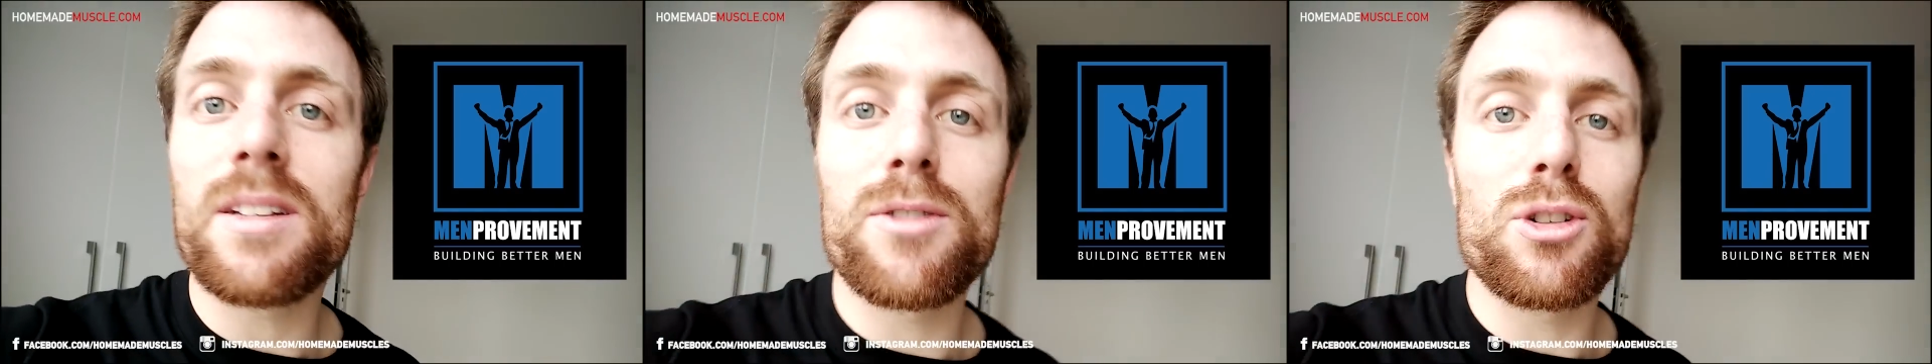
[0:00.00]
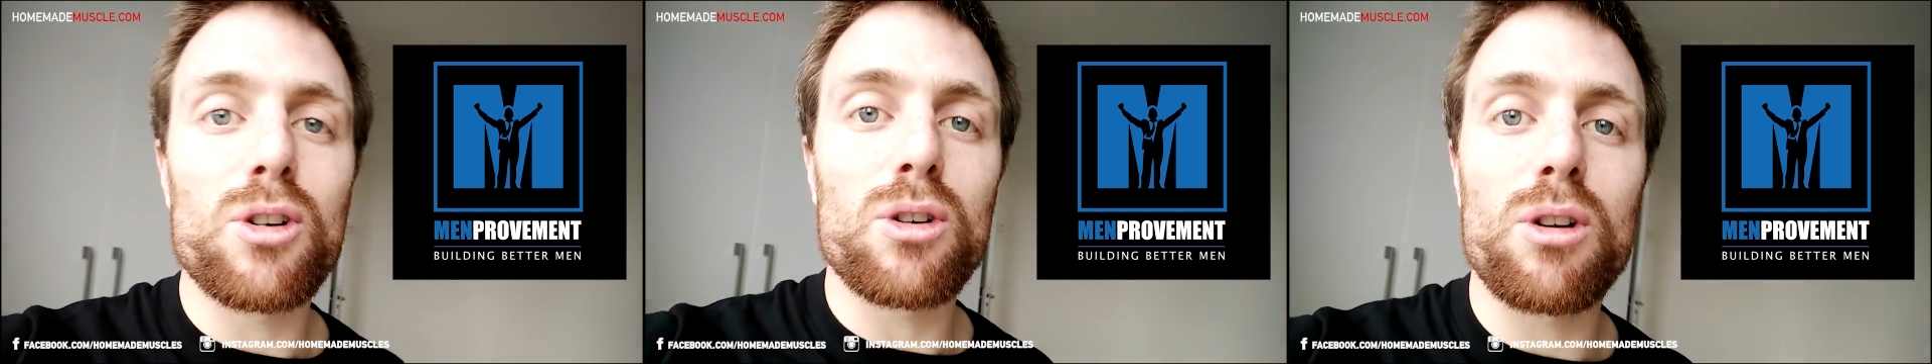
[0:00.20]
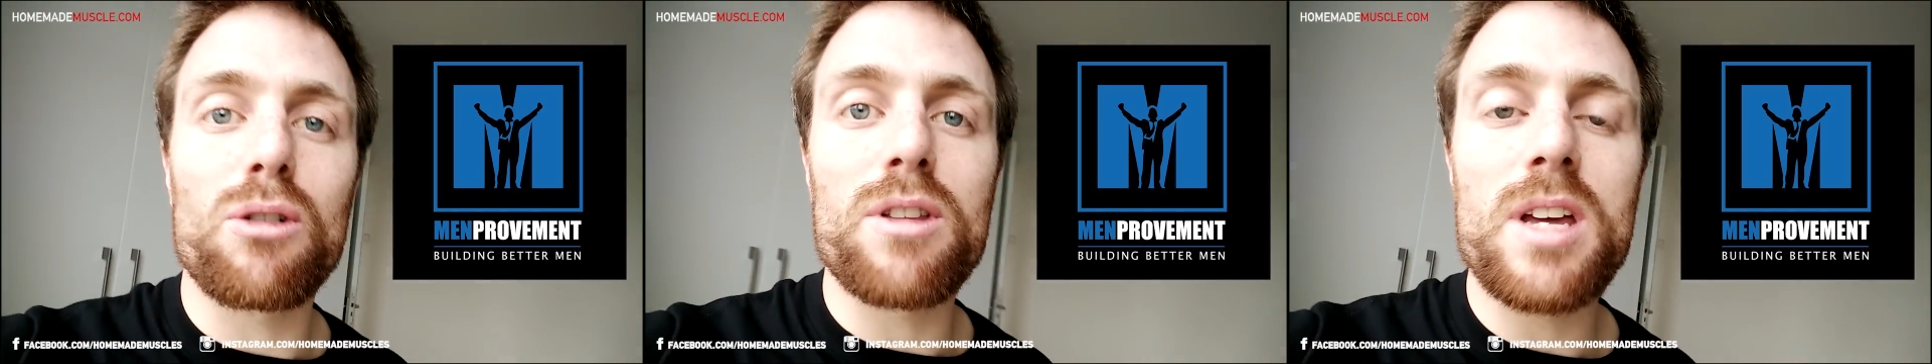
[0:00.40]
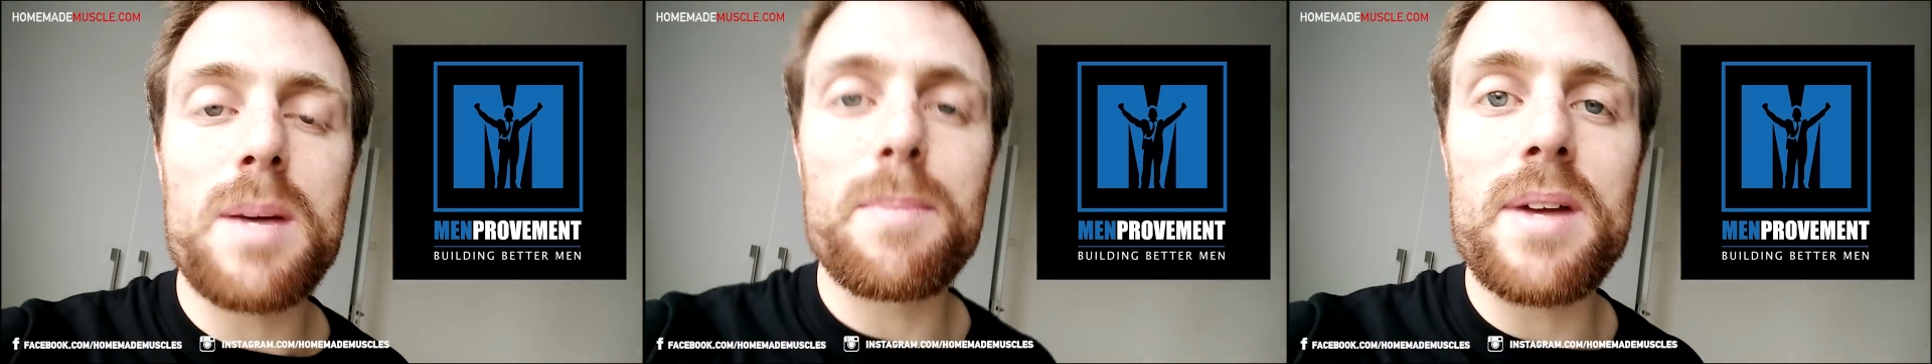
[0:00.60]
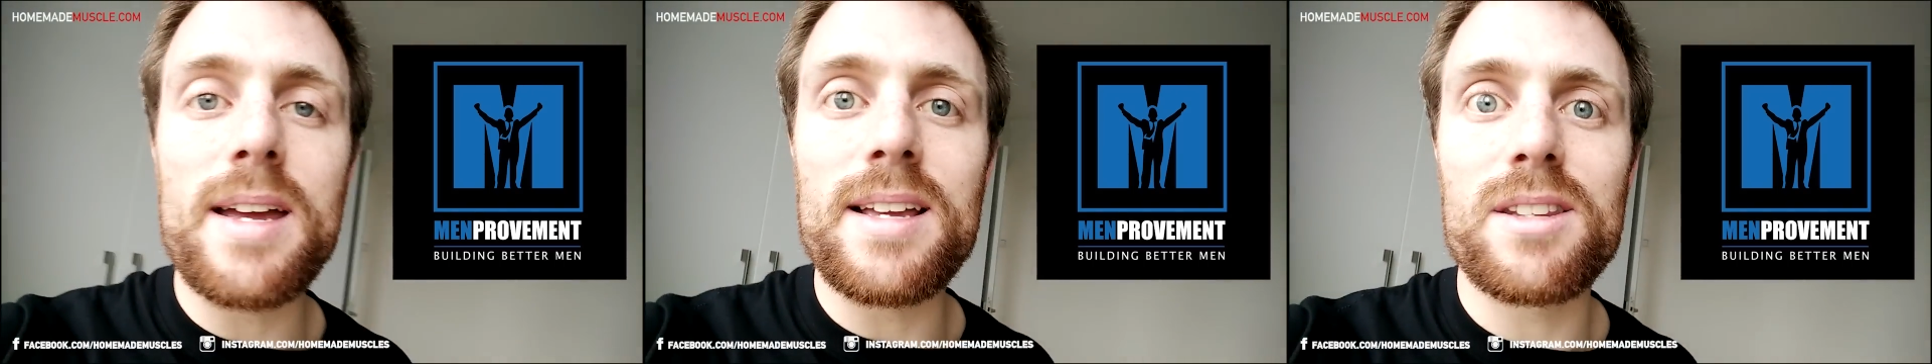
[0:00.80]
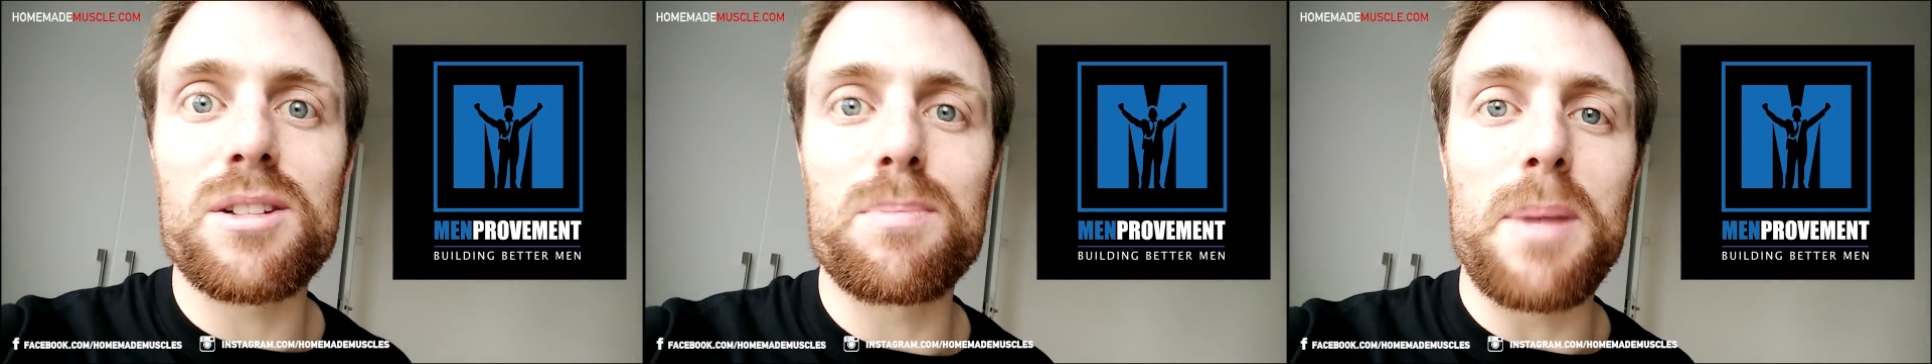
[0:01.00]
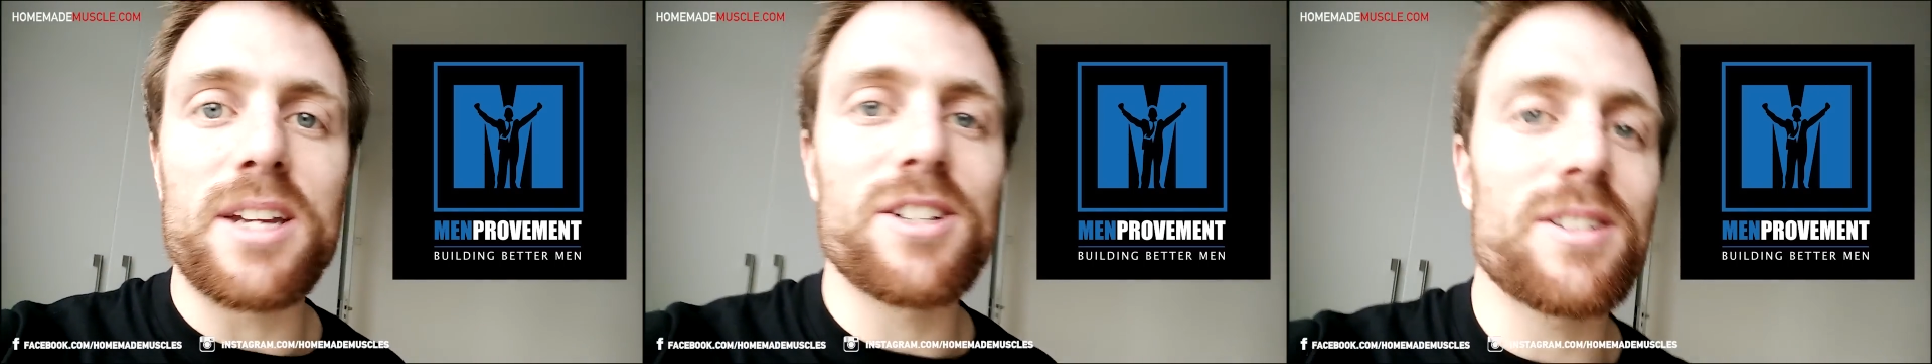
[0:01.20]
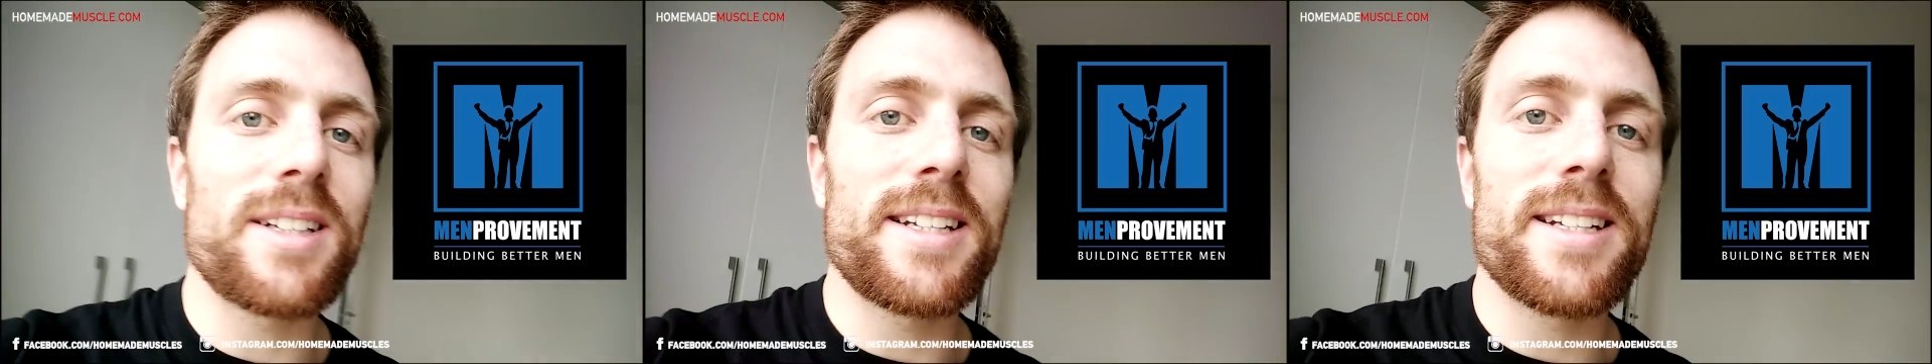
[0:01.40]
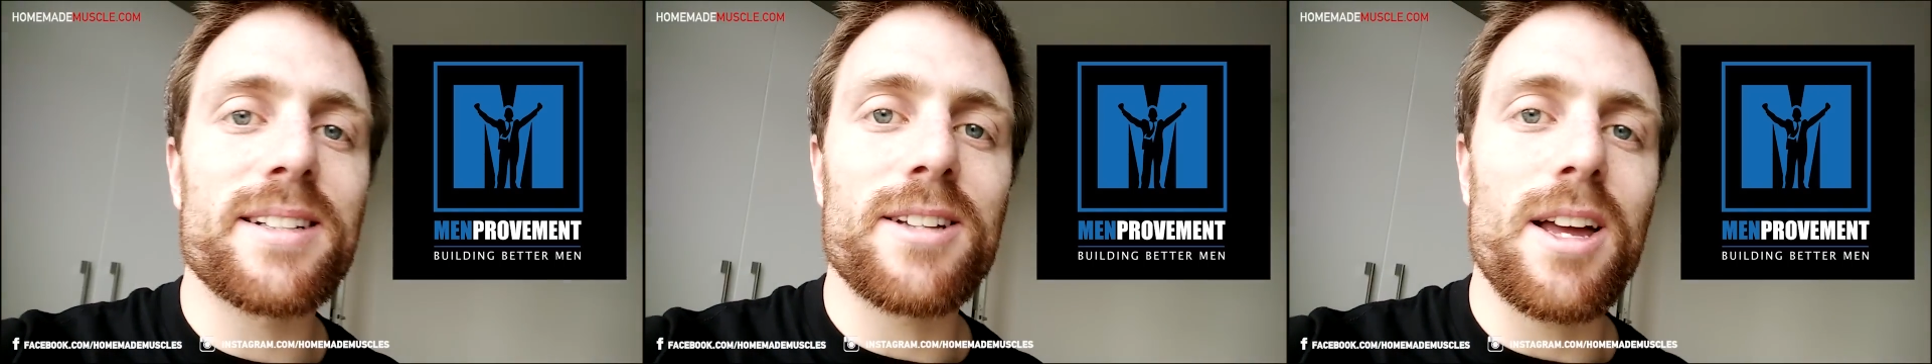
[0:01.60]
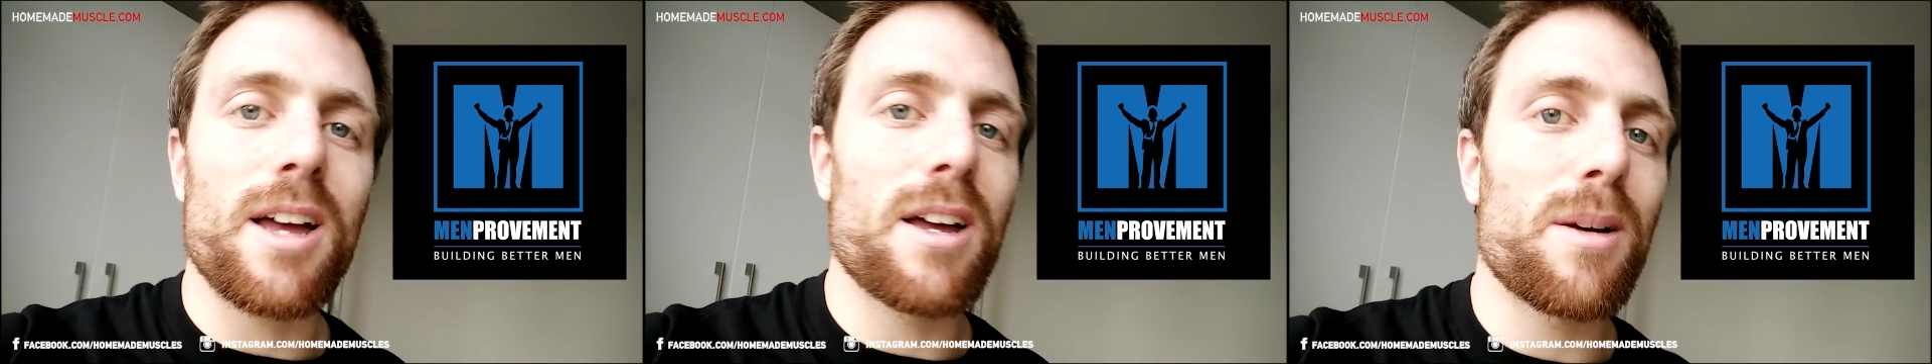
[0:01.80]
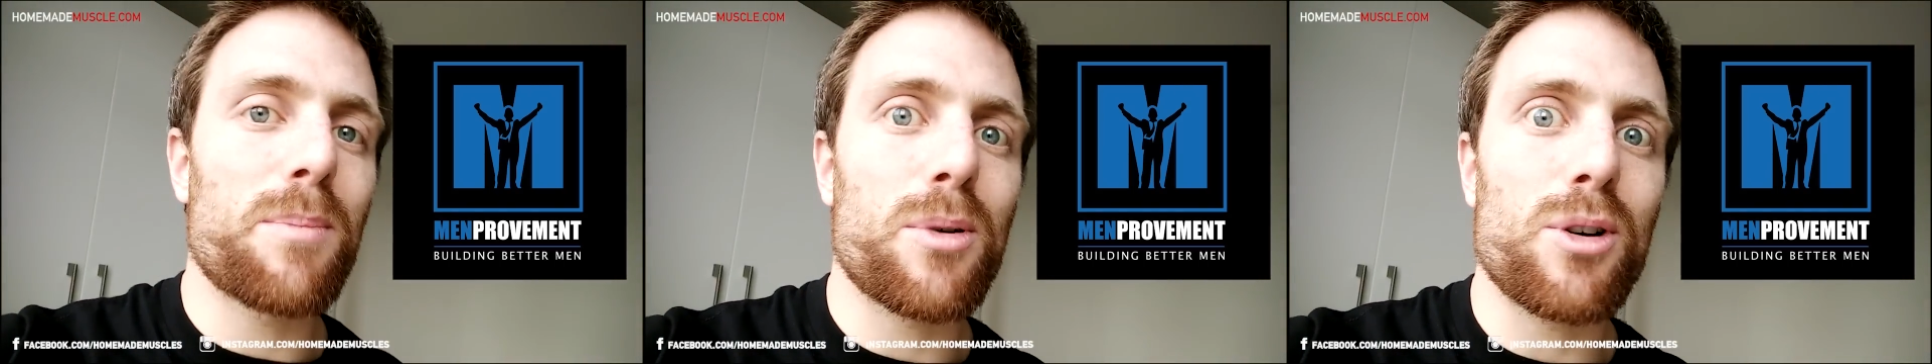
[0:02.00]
If you don't know them, it's basically a